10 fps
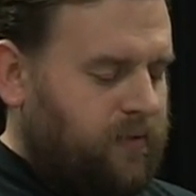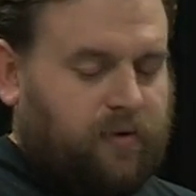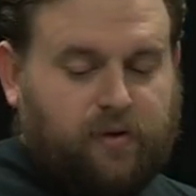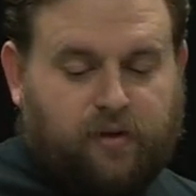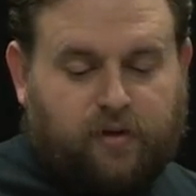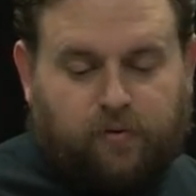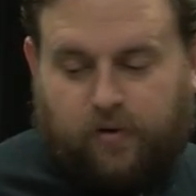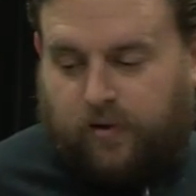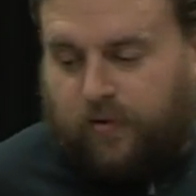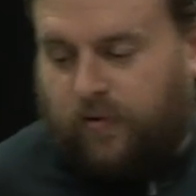There
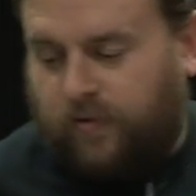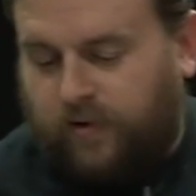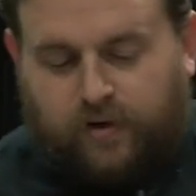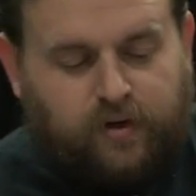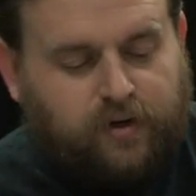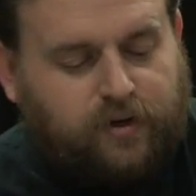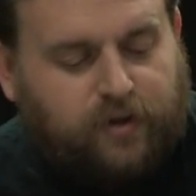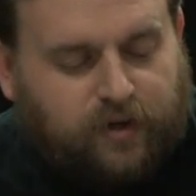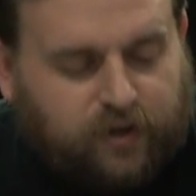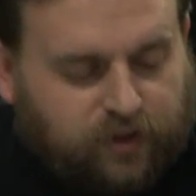we go.
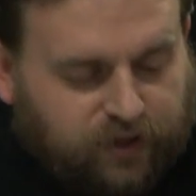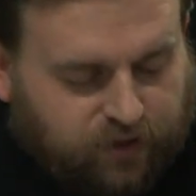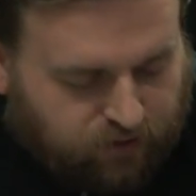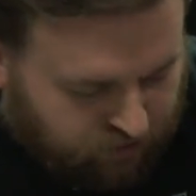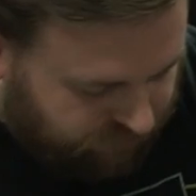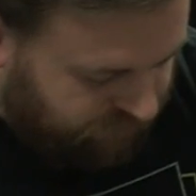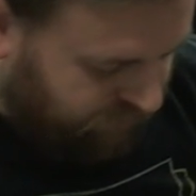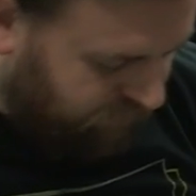And cleaned off.